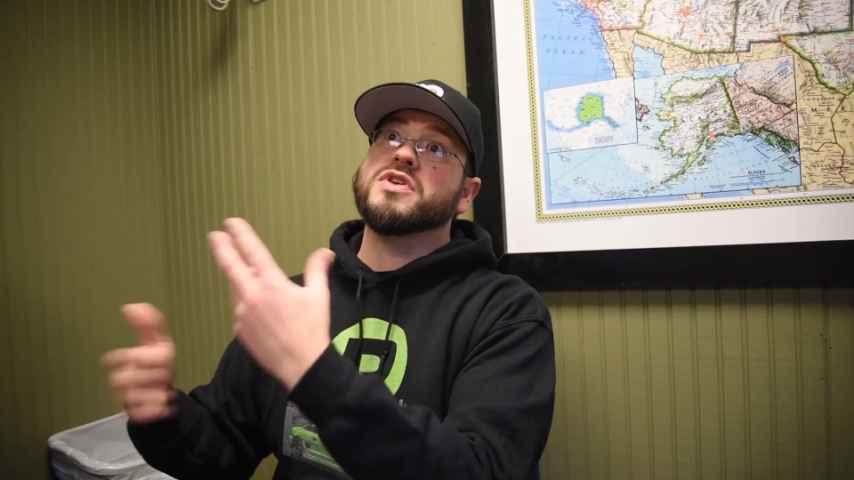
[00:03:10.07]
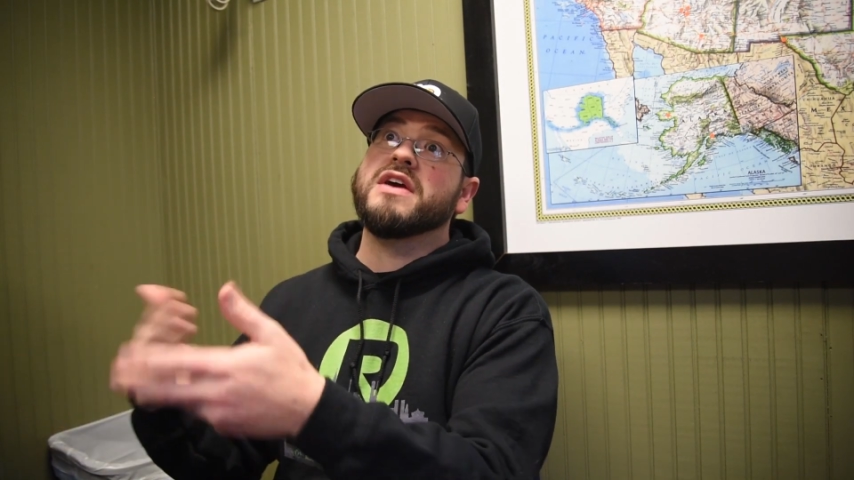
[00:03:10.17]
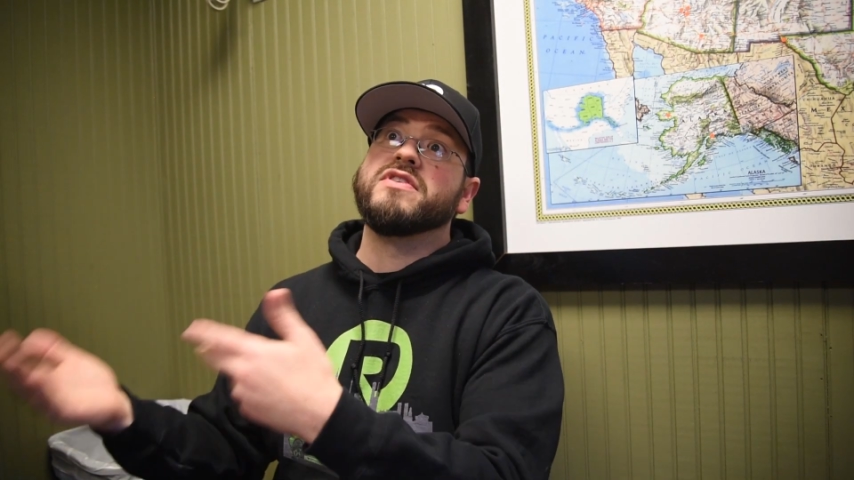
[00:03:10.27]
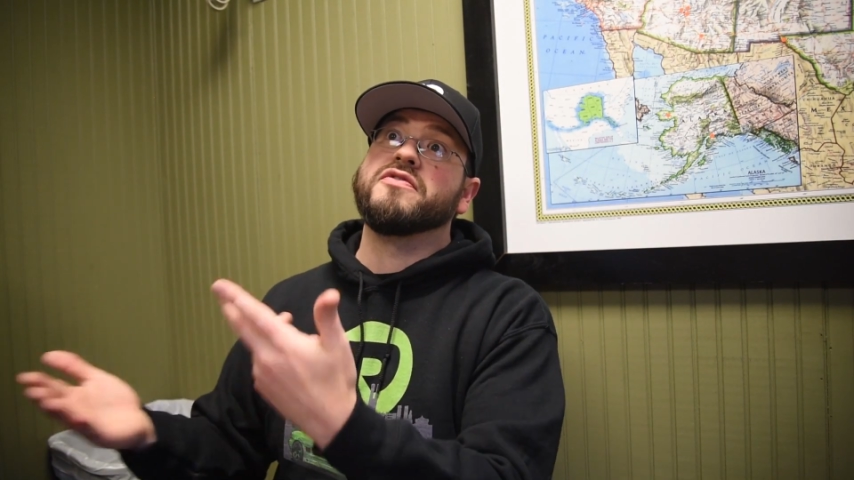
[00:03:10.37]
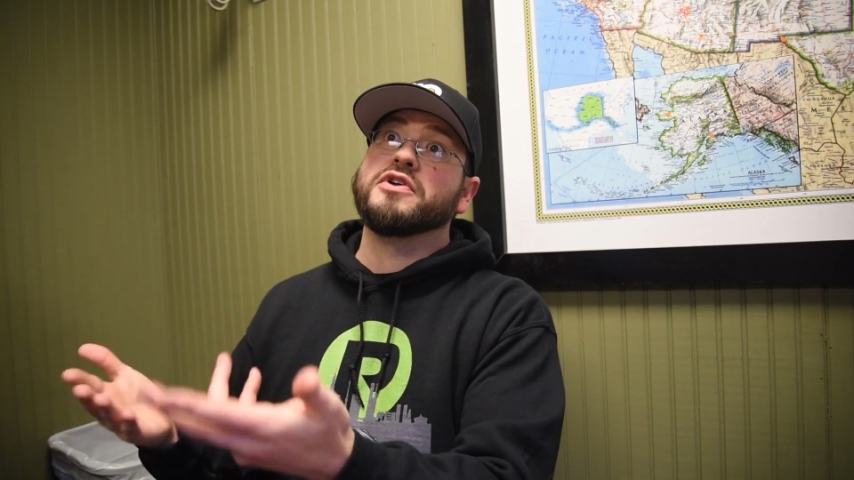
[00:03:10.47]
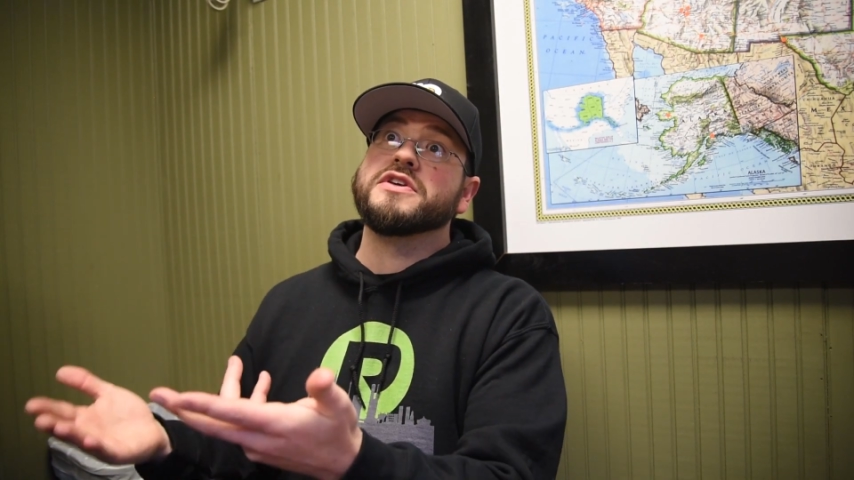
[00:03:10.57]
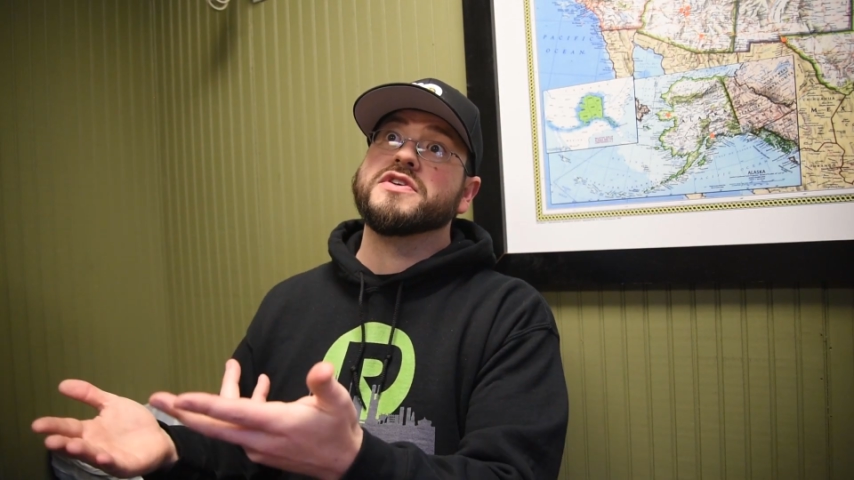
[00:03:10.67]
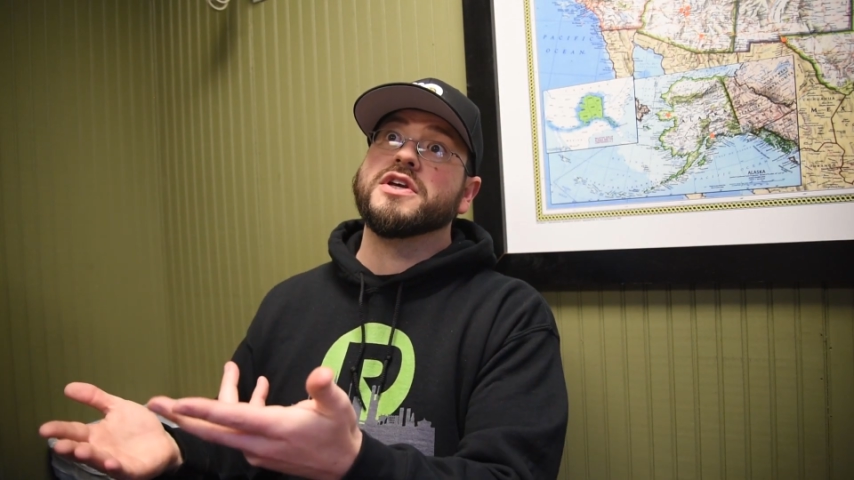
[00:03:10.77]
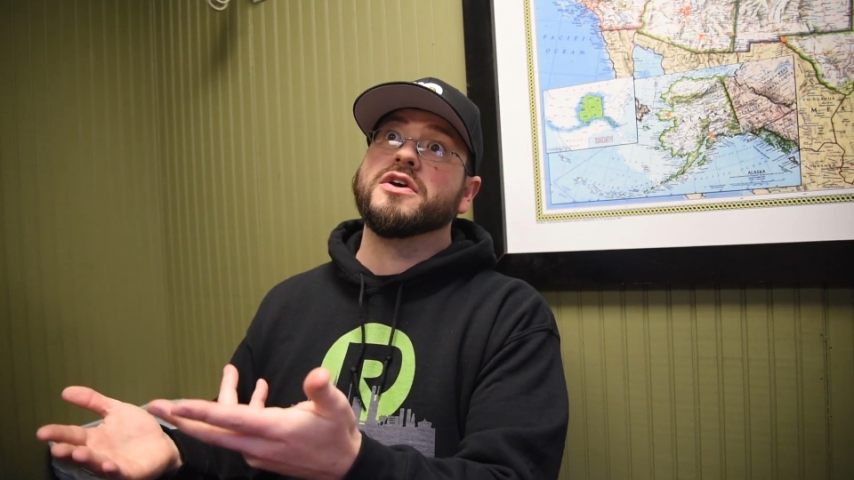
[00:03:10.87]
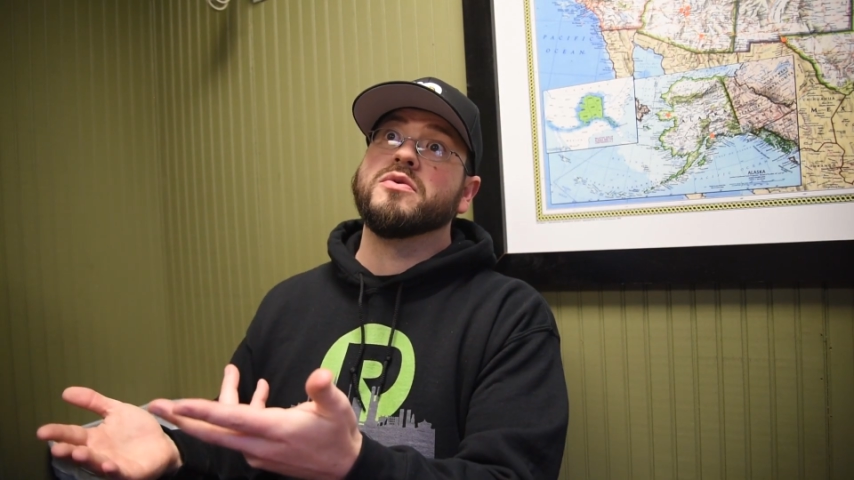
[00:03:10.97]
so they have a different
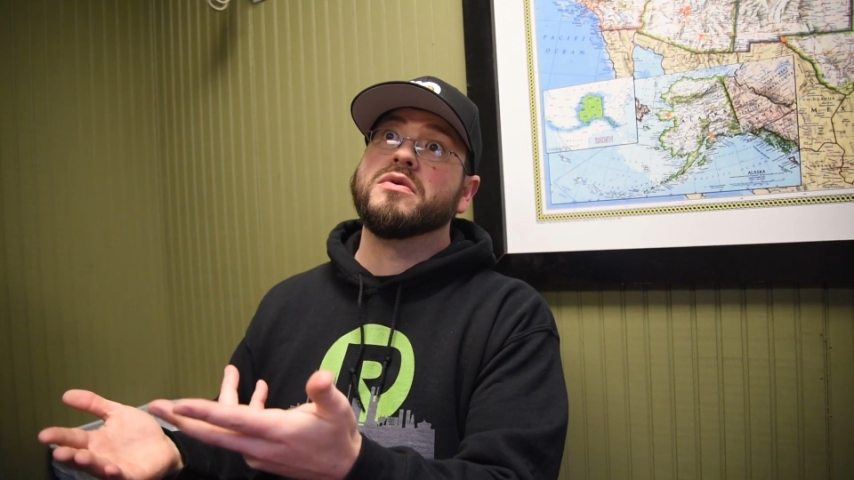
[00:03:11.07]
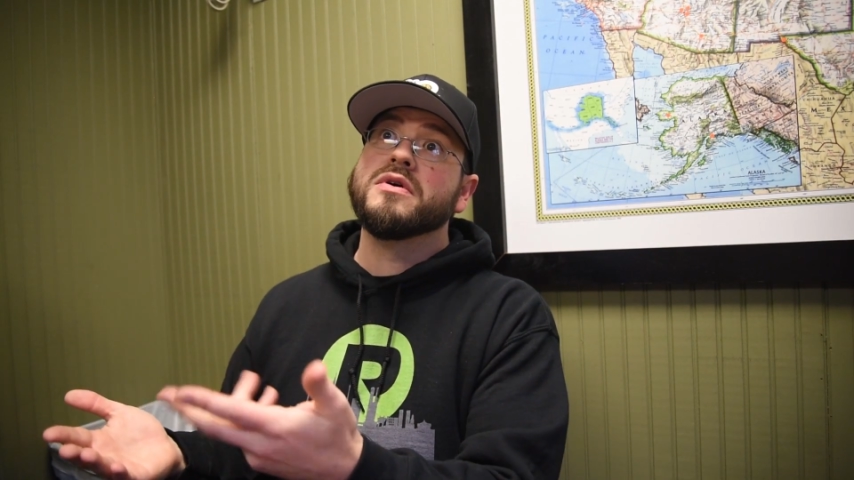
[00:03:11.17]
ECU.